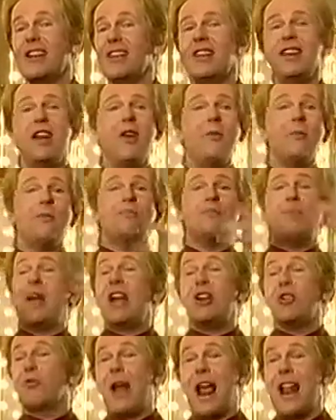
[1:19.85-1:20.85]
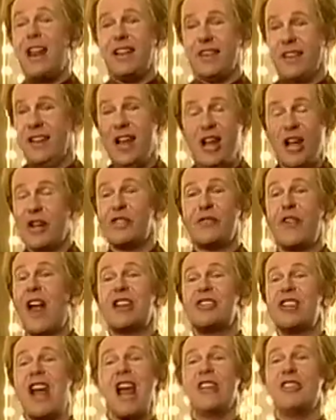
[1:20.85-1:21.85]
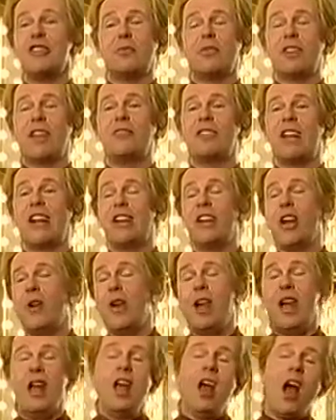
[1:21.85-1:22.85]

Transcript: you know, Peter Allen. It's fantastic what they've done, you know.